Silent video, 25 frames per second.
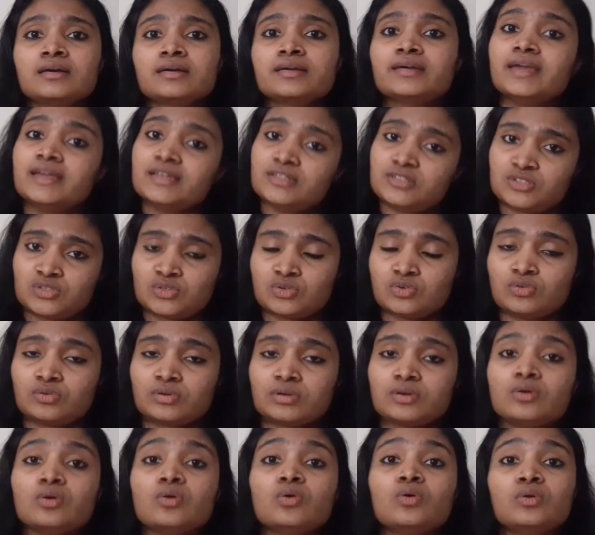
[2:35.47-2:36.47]
gate
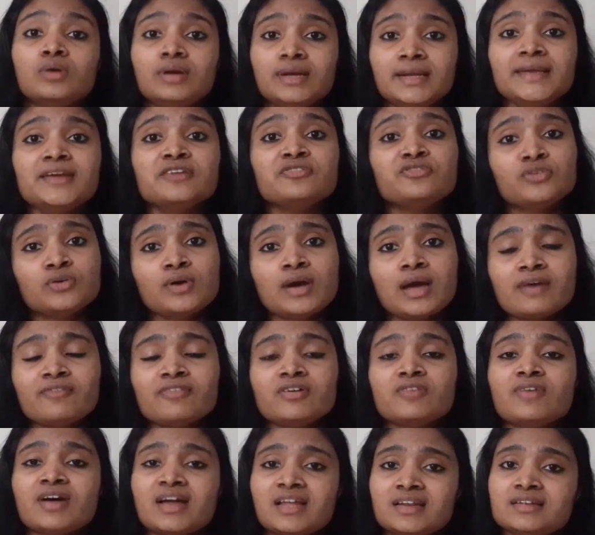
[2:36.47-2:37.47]
score only if you have
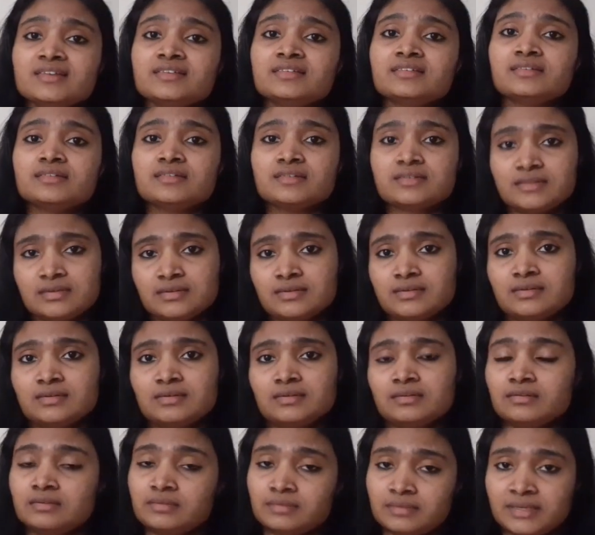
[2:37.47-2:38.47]
a valid
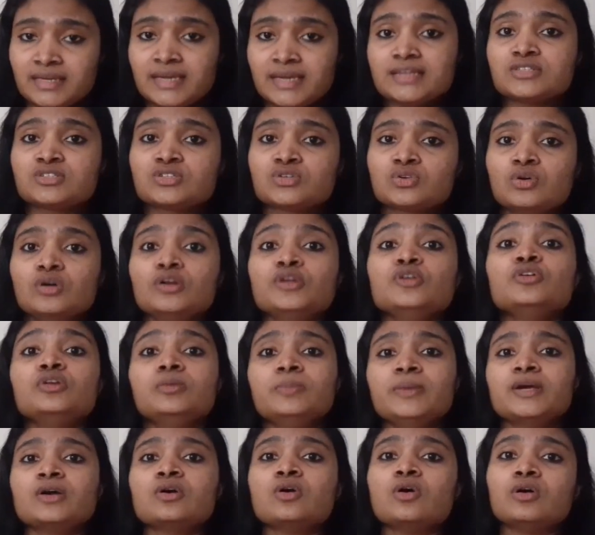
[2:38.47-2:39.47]
uh, gate score you will
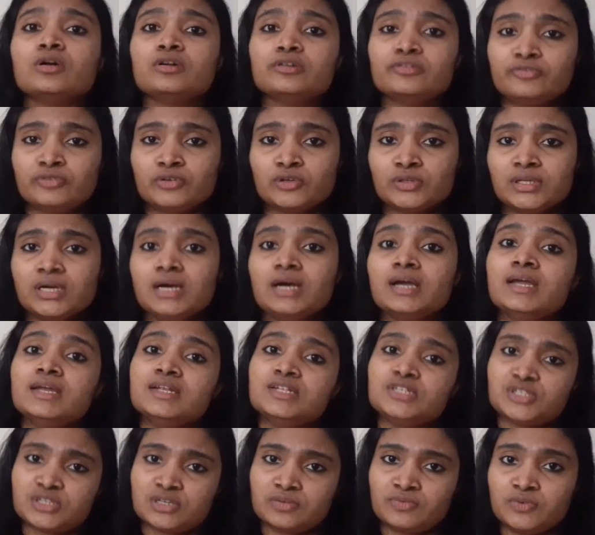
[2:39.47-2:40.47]
be called for the
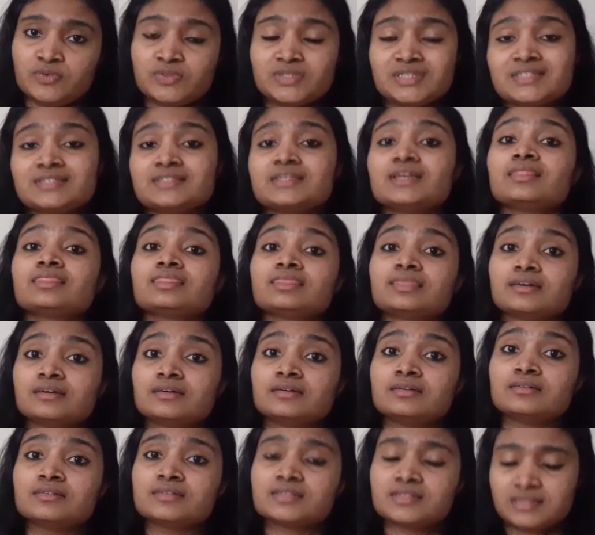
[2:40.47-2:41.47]
interview which is the
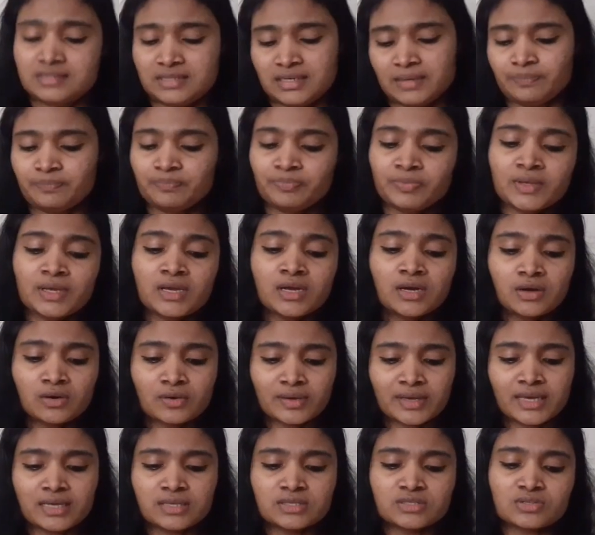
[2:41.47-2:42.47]
third step
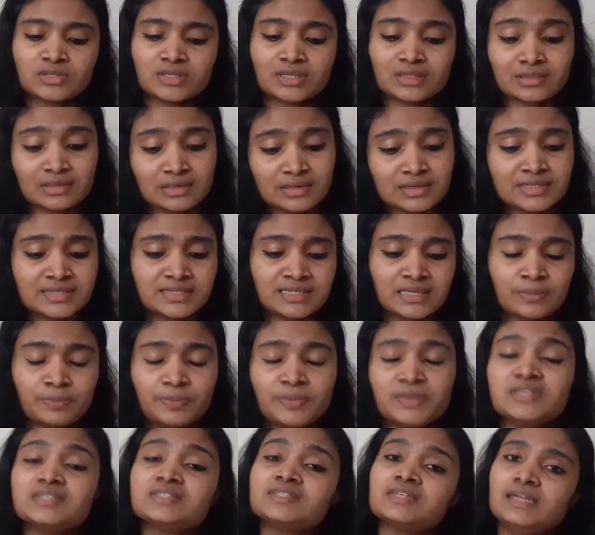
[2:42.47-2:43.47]
okay so the third
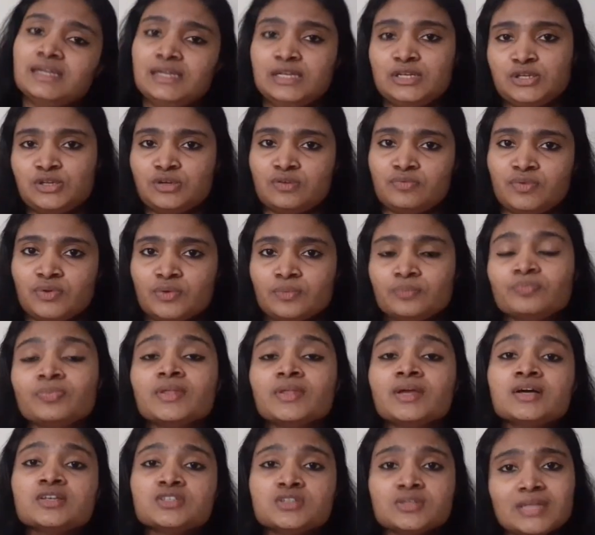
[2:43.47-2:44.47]
step is interview
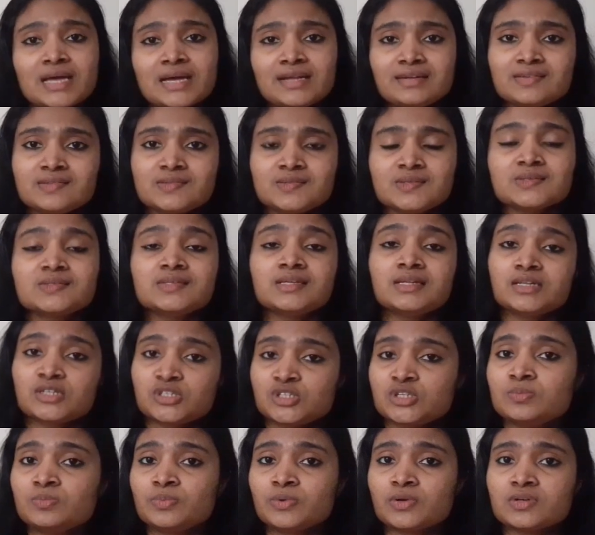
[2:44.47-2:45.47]
so that is the
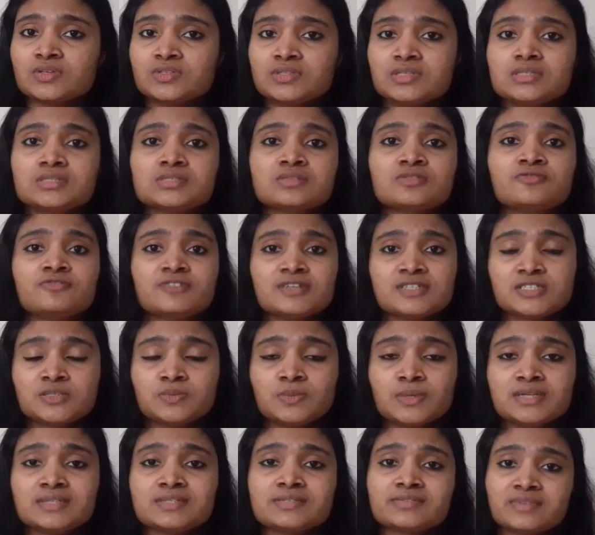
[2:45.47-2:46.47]
selection process
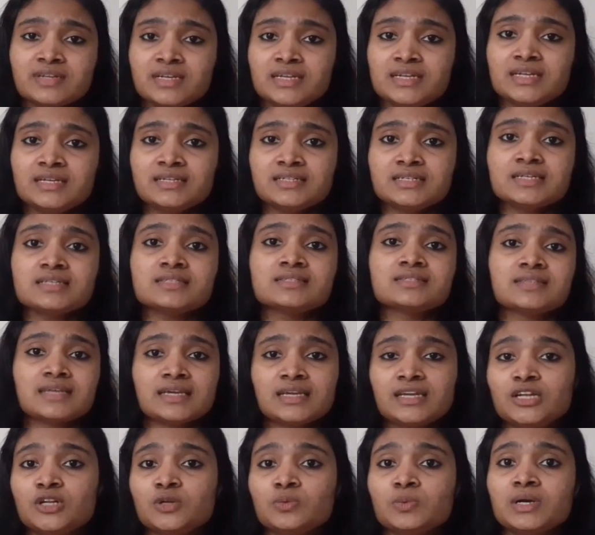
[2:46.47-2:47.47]
first one screening test
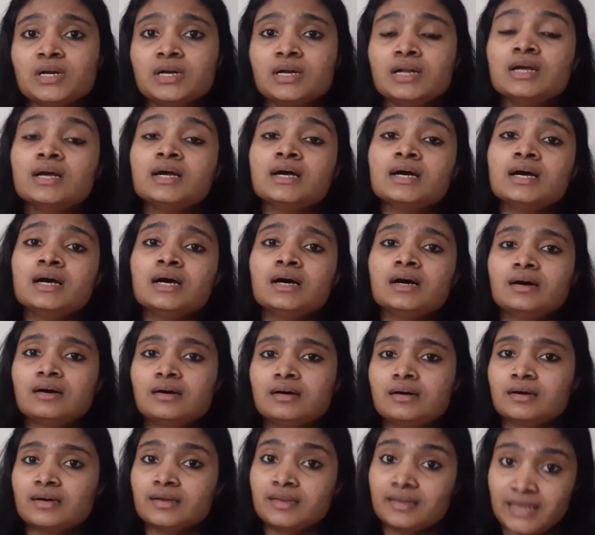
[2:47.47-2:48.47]
second one
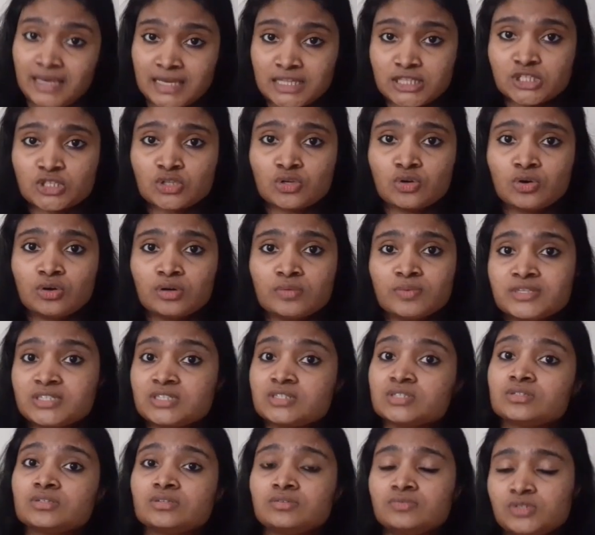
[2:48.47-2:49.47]
uh, gate score which
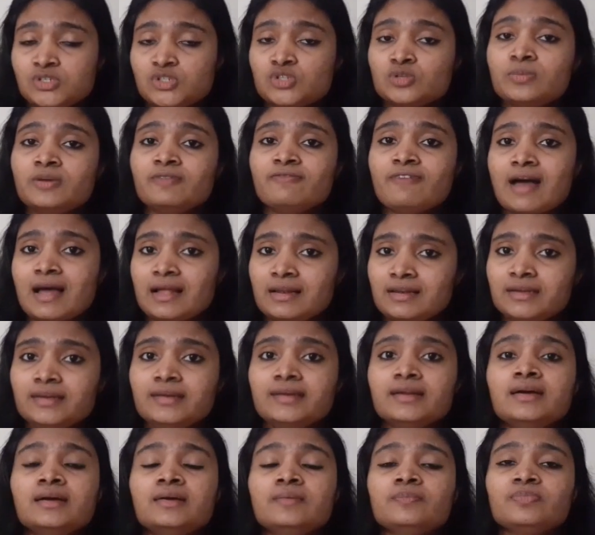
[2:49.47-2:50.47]
is which should be valid
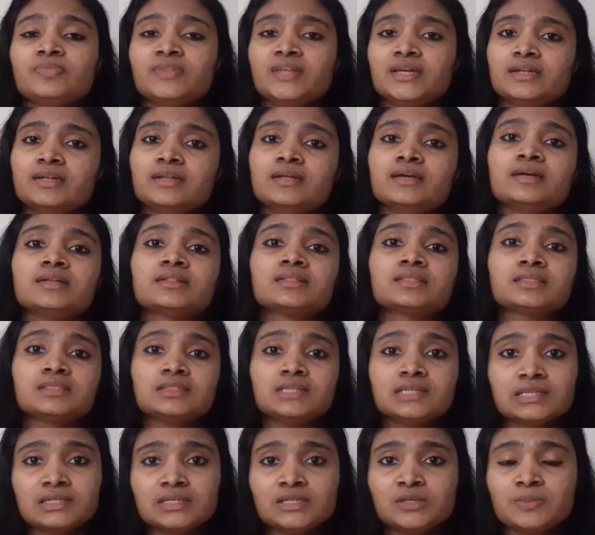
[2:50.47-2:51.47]
then
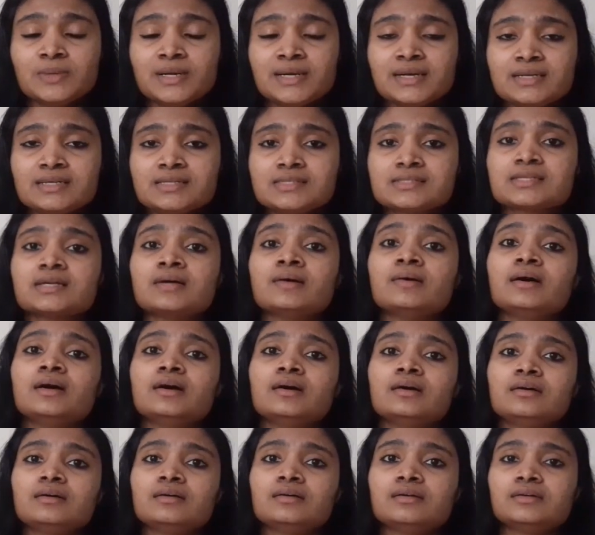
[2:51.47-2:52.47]
third one is
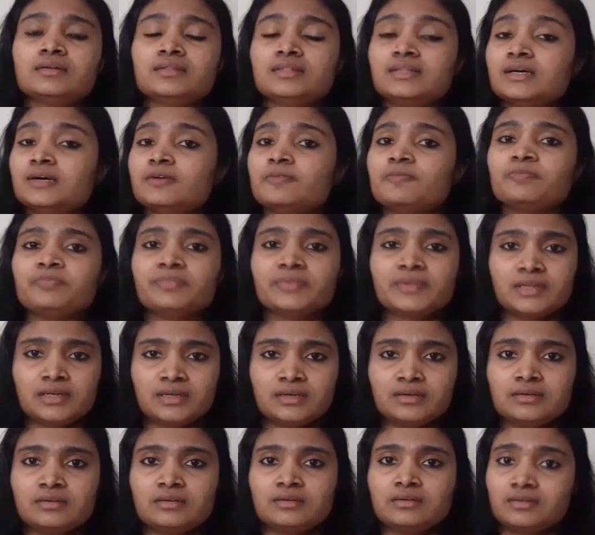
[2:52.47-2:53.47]
uh, the
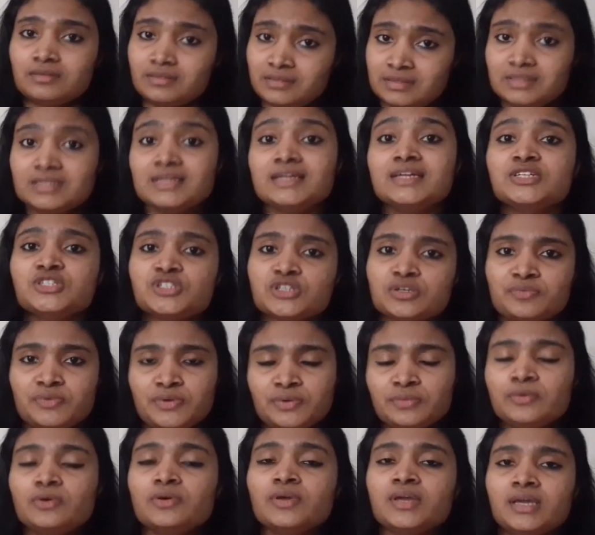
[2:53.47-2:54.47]
uh, the interview
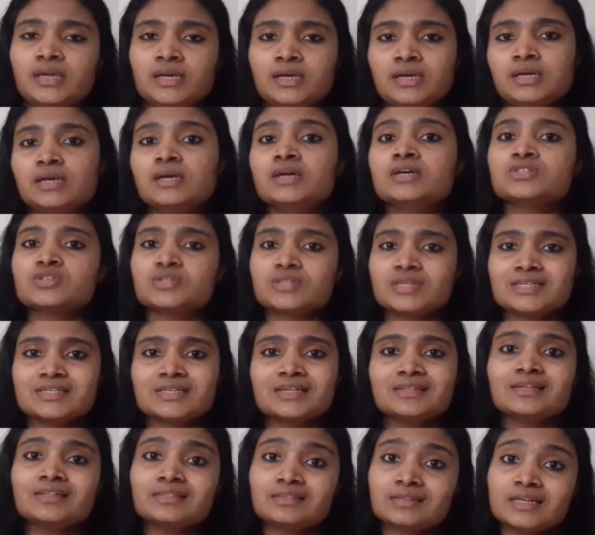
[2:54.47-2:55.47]
okay so these
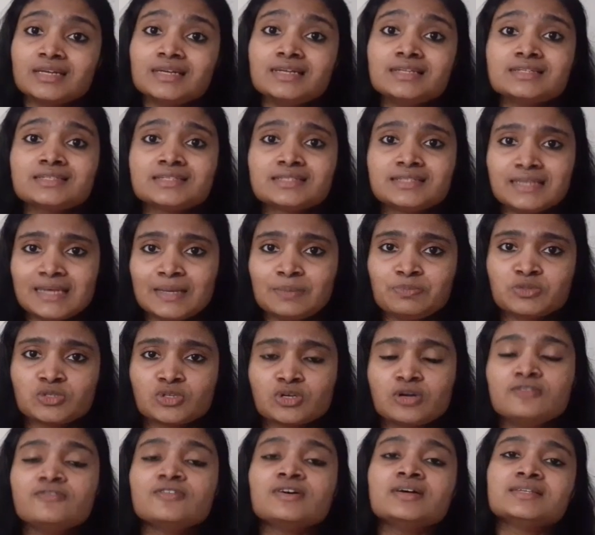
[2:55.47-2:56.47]
are the three steps
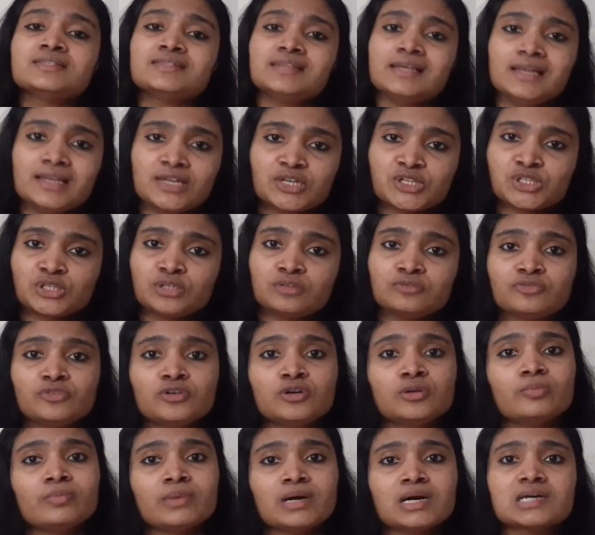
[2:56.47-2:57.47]
of selection
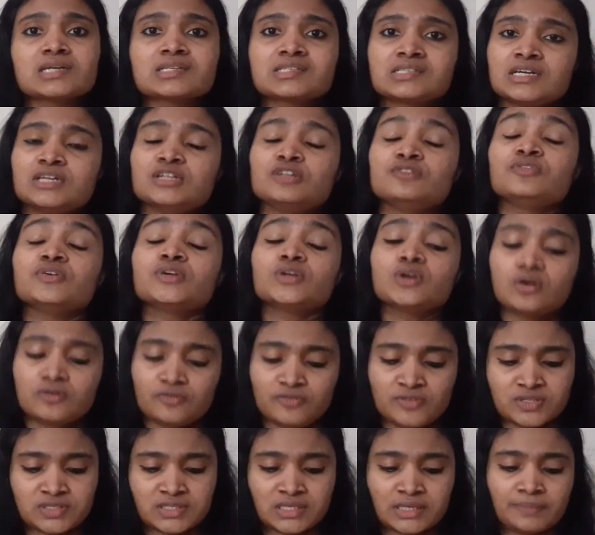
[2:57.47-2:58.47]
for bar scientific
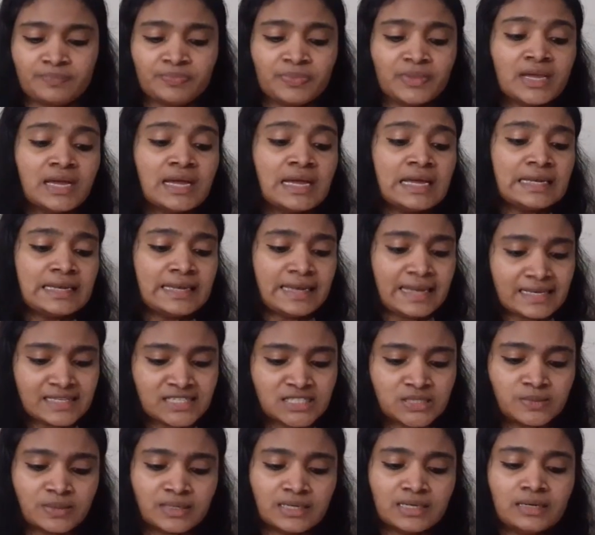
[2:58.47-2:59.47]
officer.
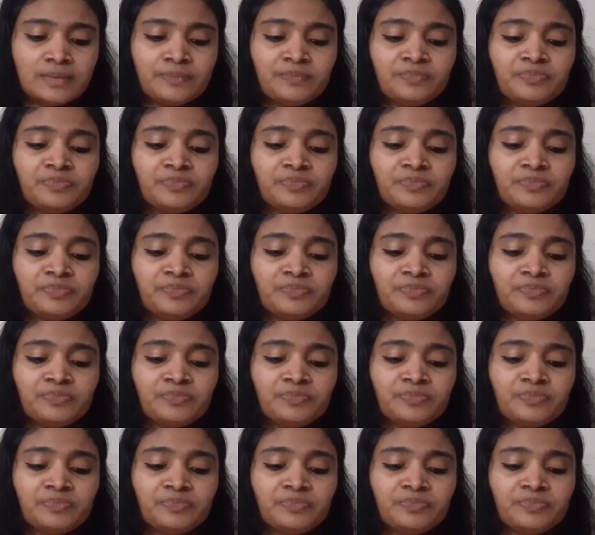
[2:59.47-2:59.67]
Next one,